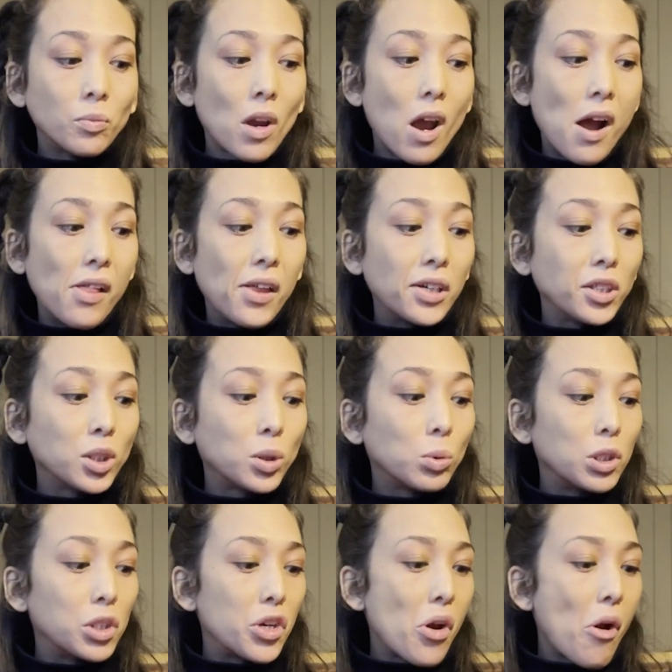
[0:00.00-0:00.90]
I like this
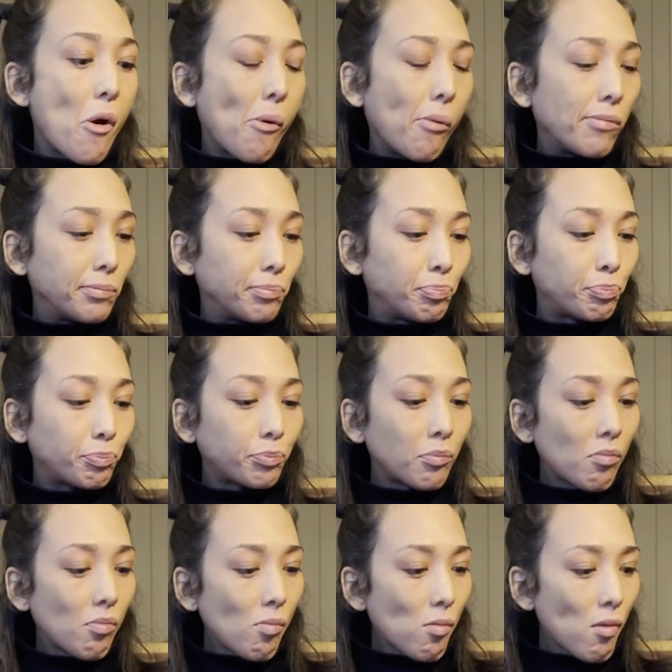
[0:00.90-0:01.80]
one too.
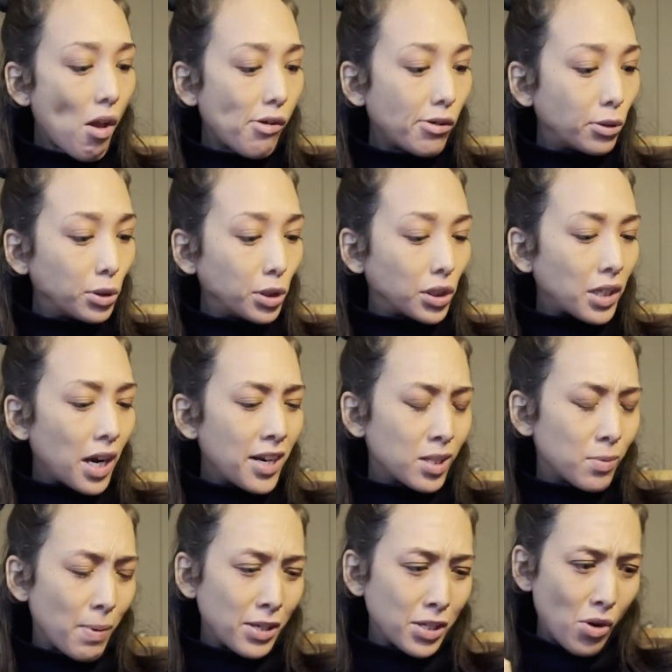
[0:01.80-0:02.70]
Ooh, it's kind
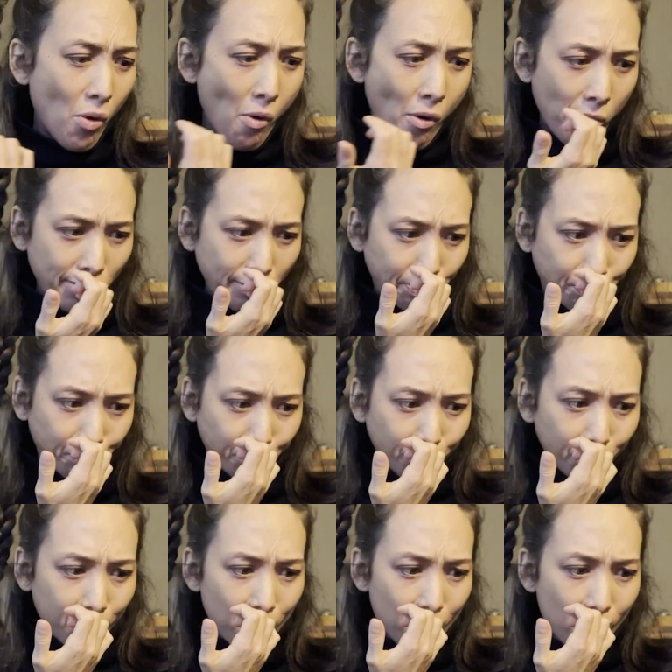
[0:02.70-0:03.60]
of spicy. Oh,
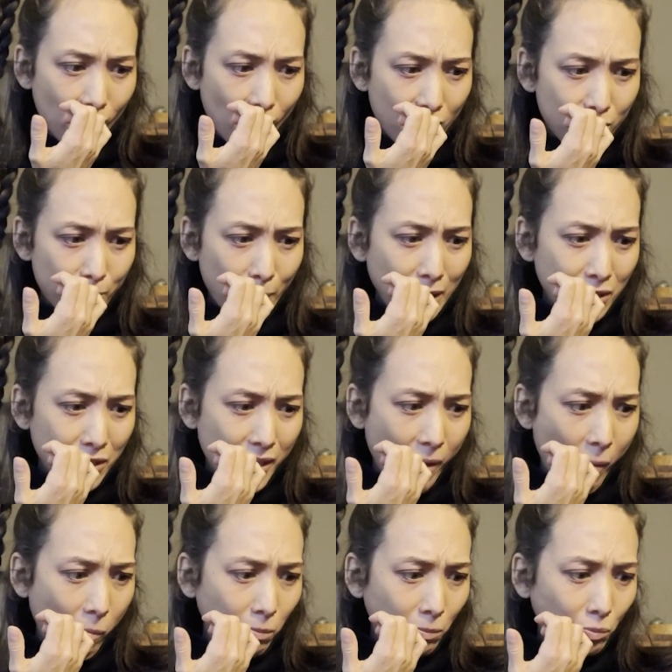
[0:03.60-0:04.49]

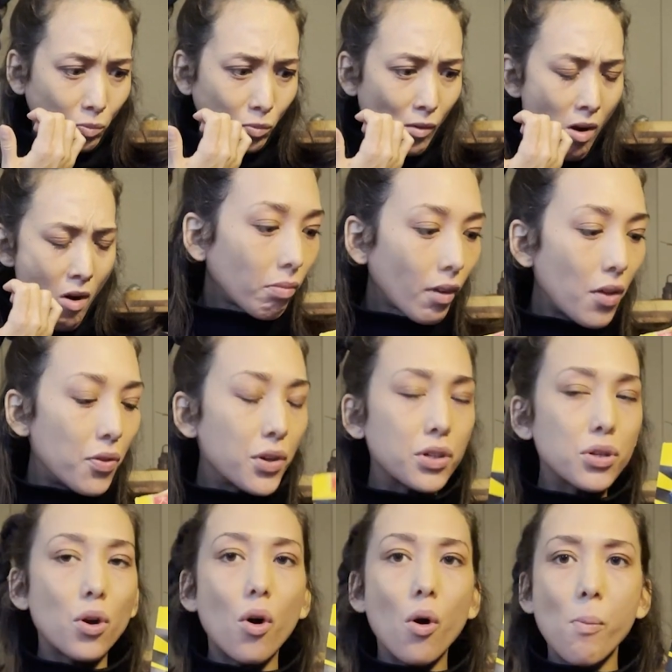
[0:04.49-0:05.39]
spicy.
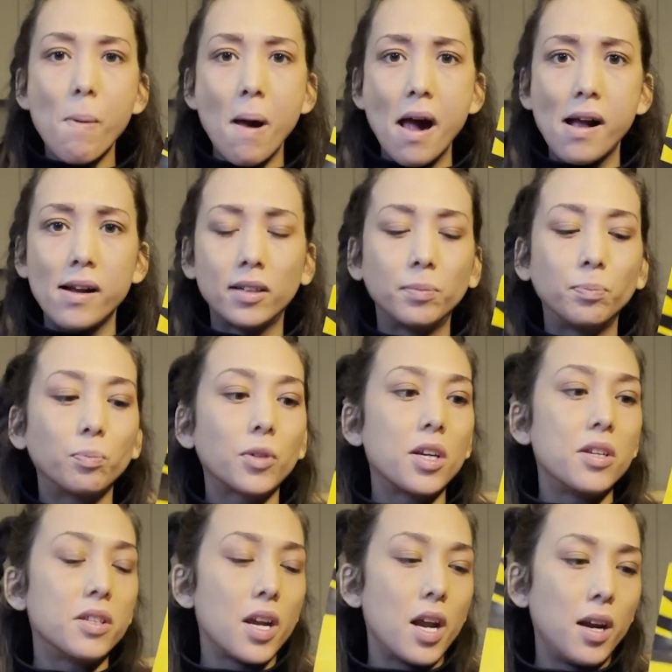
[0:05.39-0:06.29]
This whole bag
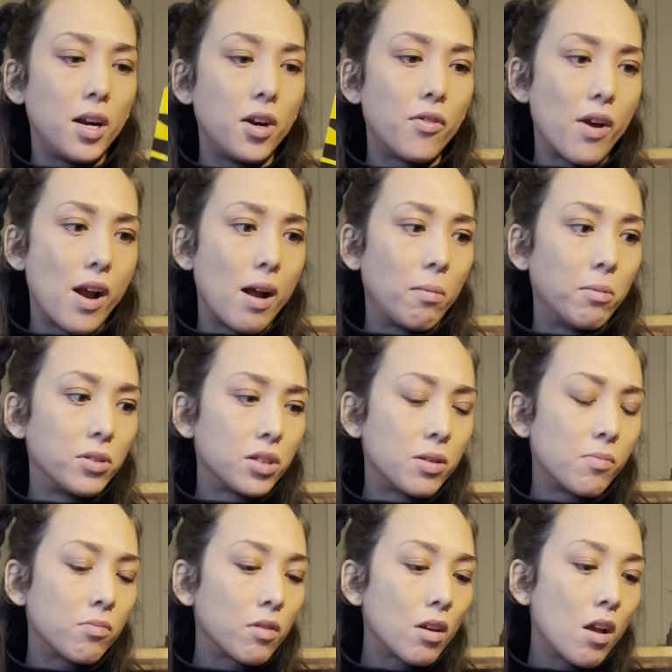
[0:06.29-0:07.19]
is 80
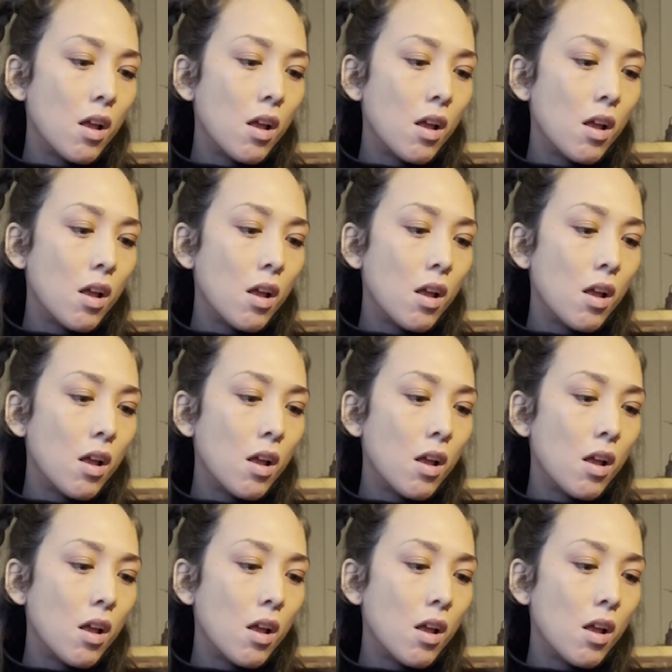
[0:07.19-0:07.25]
grams.